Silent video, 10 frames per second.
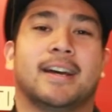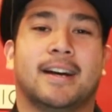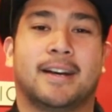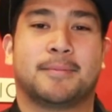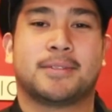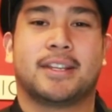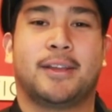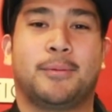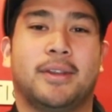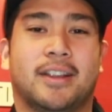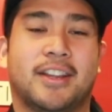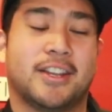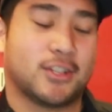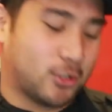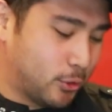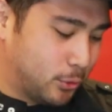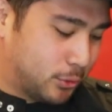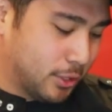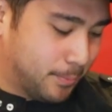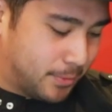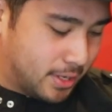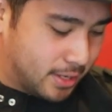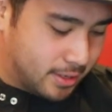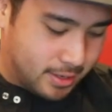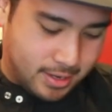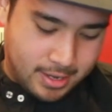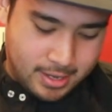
Um, today we are gonna show you something